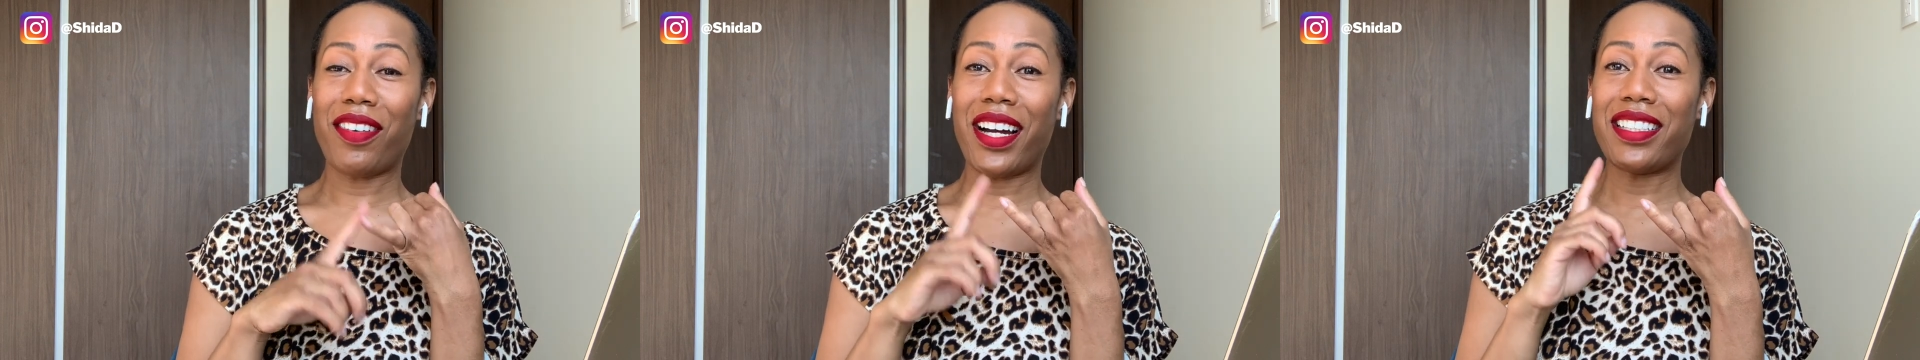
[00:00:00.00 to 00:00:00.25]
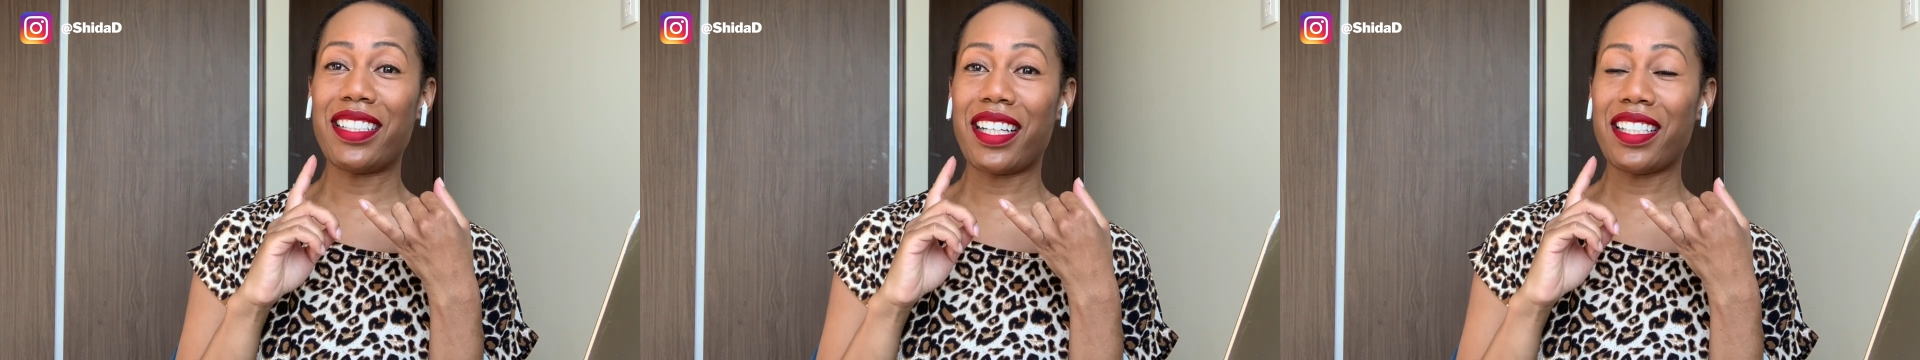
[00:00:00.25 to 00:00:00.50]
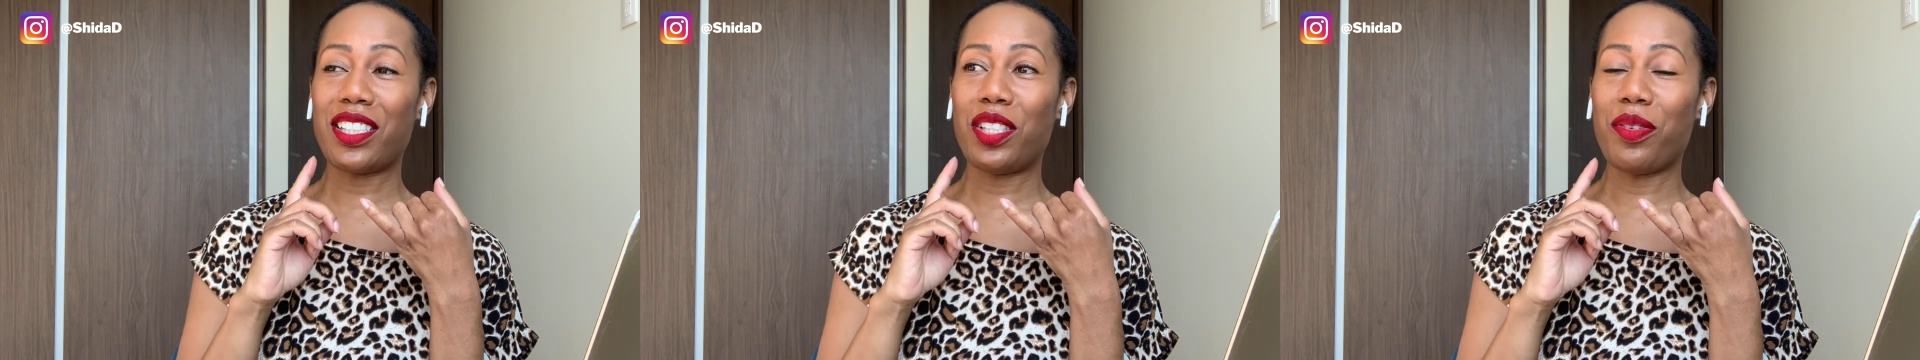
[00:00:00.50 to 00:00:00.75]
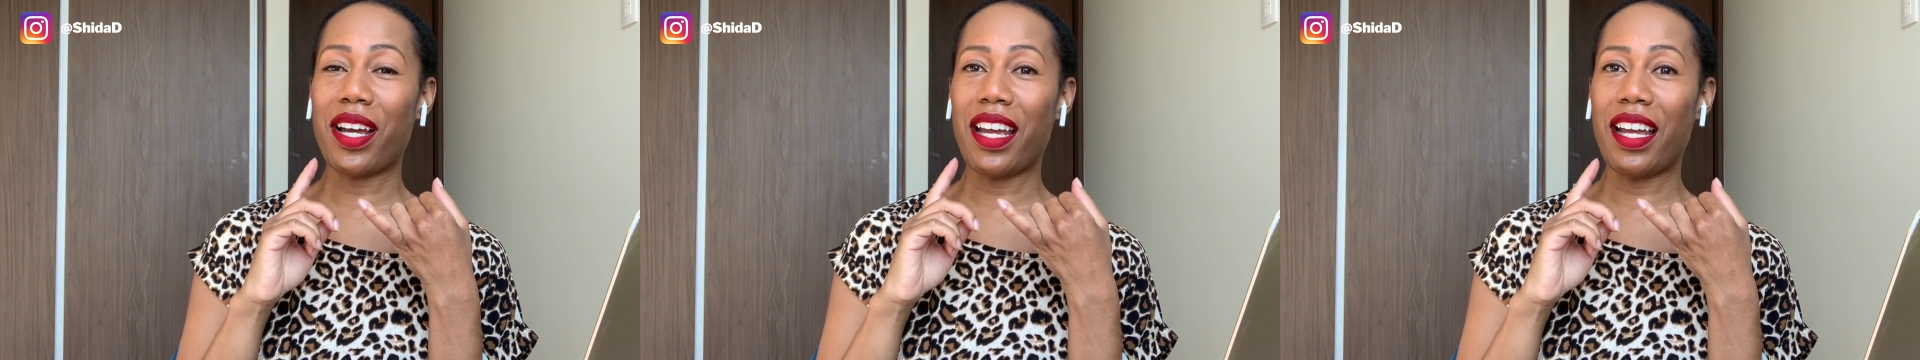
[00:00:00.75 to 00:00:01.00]
I took it to
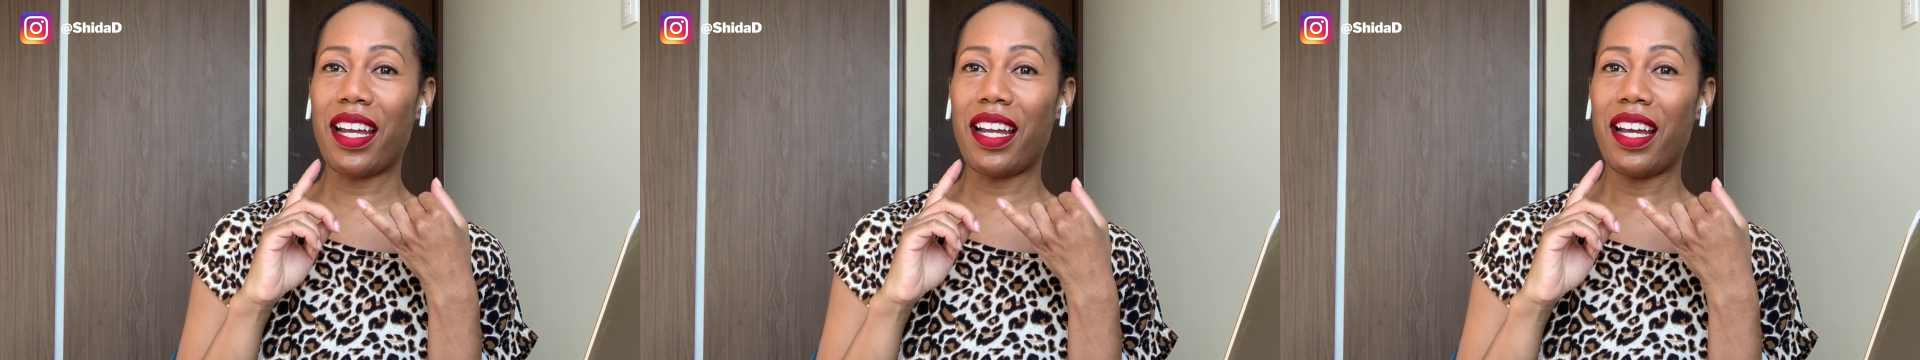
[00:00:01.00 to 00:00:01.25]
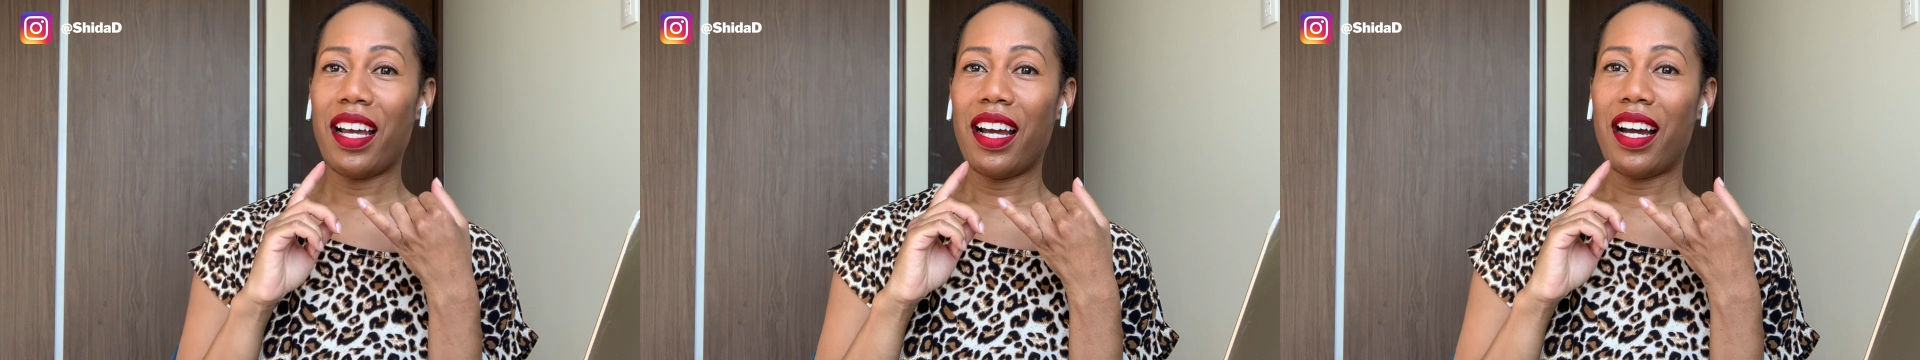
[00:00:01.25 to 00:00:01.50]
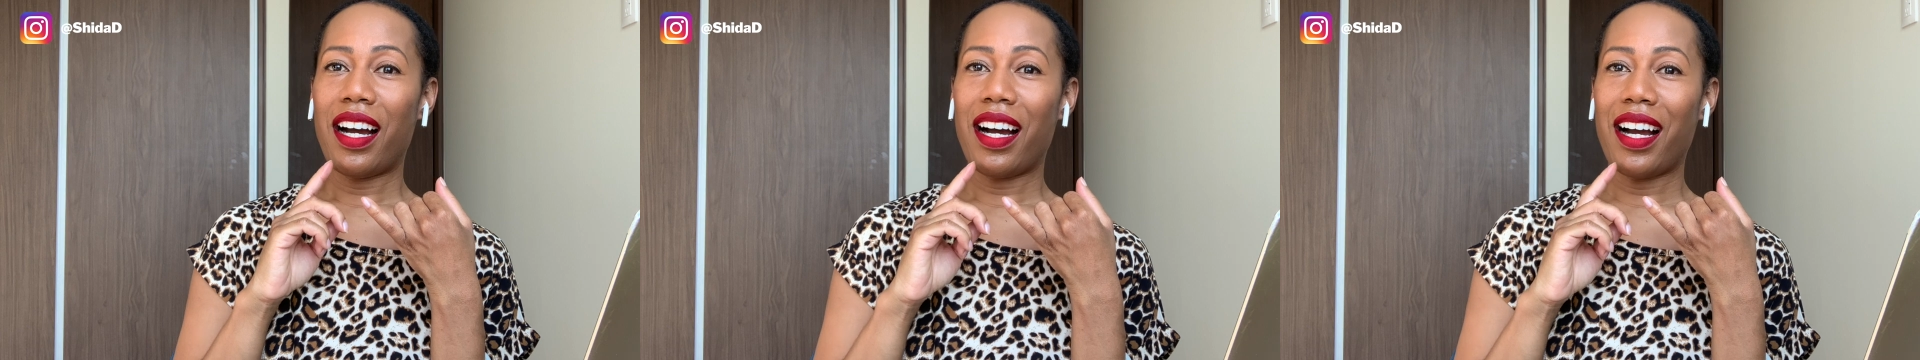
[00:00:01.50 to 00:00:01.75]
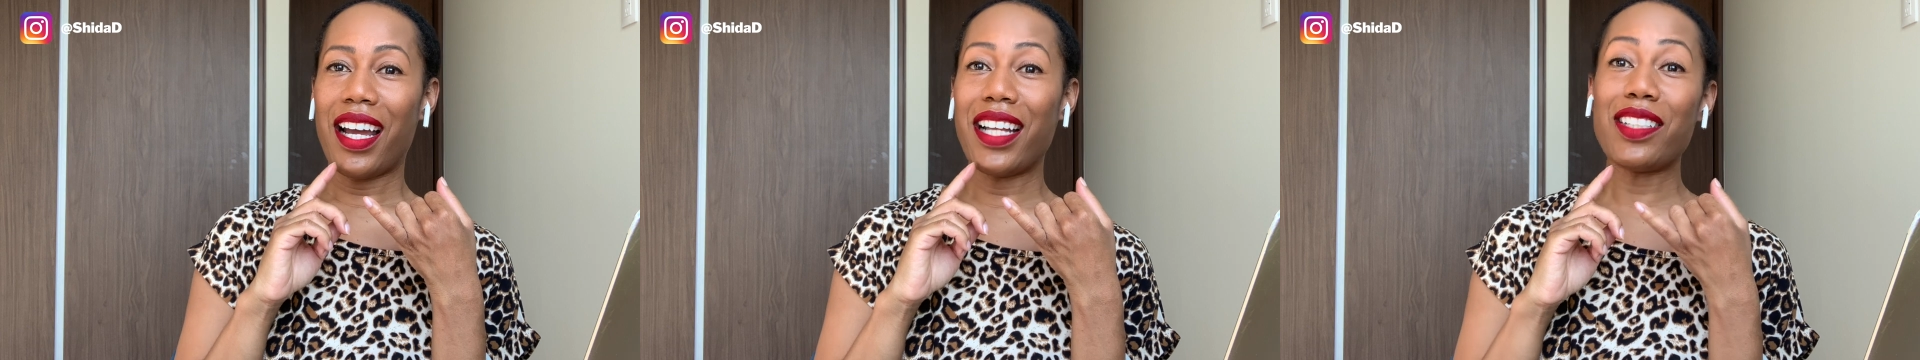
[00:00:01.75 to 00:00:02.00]

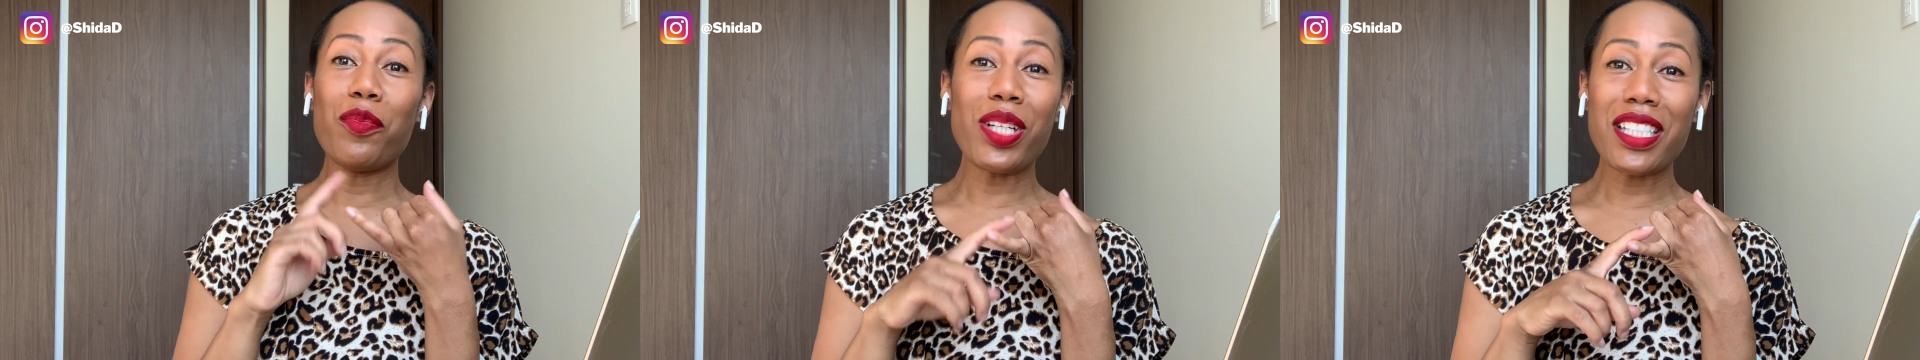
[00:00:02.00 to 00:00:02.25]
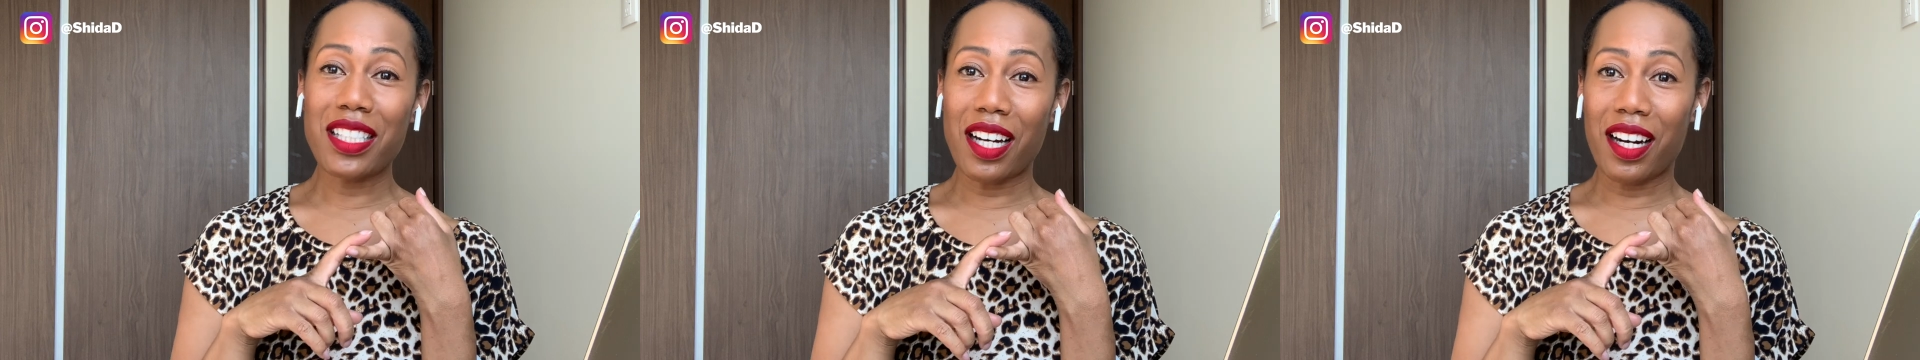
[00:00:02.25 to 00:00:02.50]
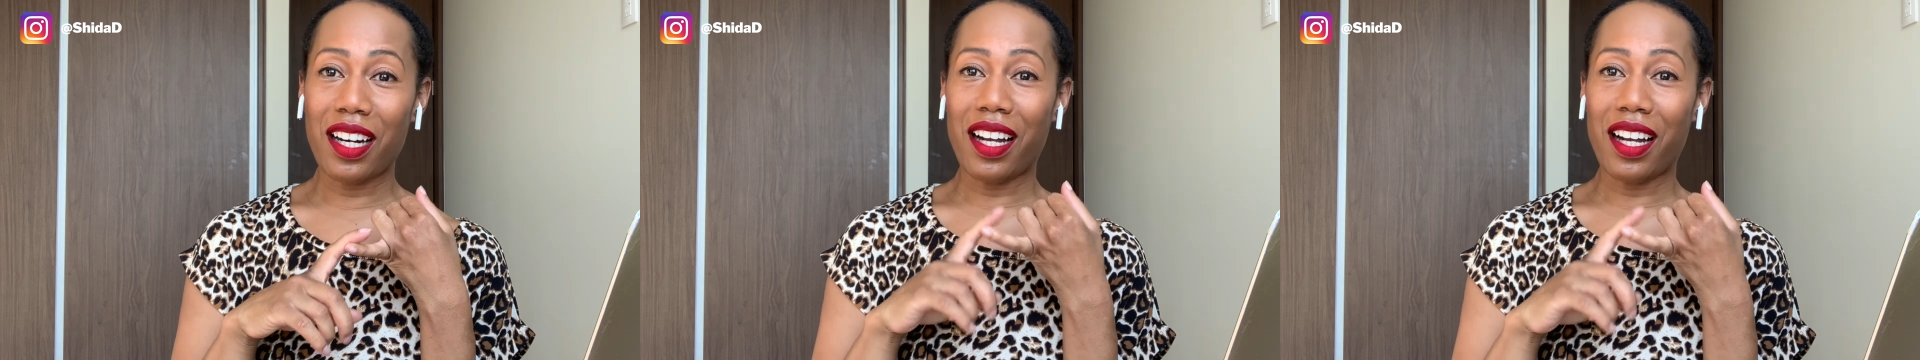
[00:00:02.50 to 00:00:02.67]
it wouldn't start.